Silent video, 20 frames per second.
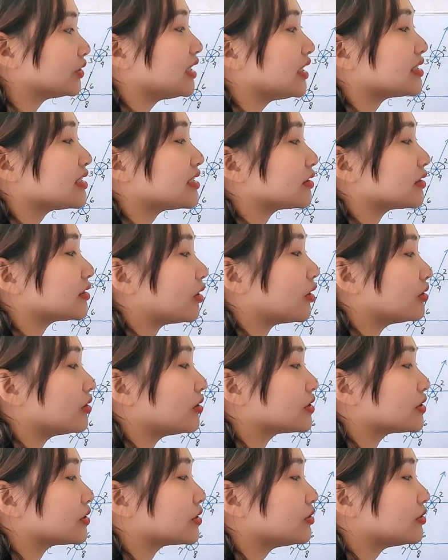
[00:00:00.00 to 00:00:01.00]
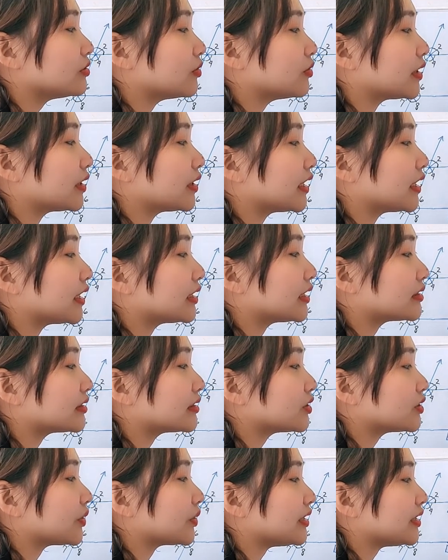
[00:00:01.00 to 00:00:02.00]
another example, we have angle
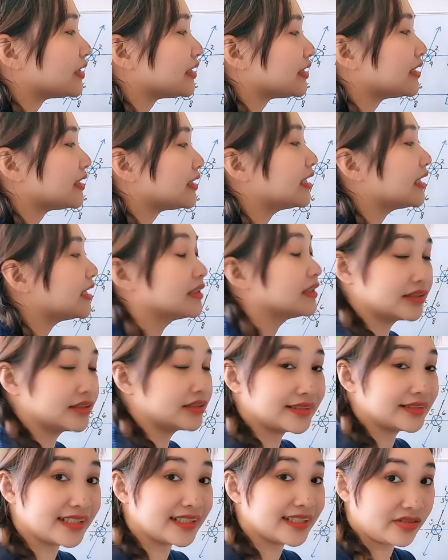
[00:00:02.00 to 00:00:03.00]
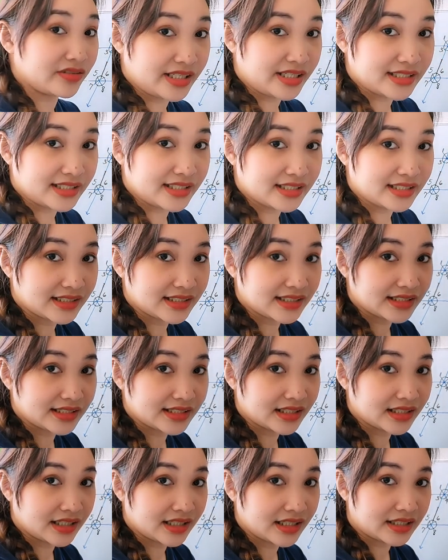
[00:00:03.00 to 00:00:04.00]
5 and angle
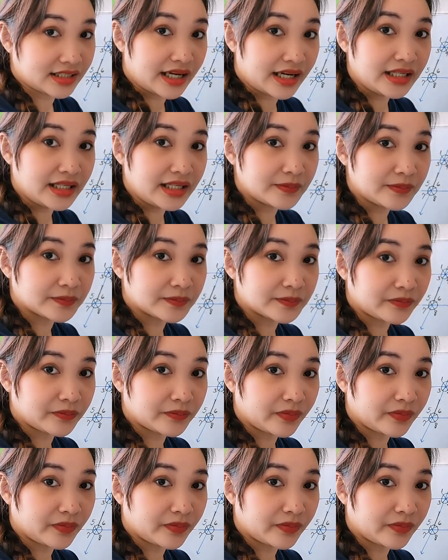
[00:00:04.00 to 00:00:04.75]
6.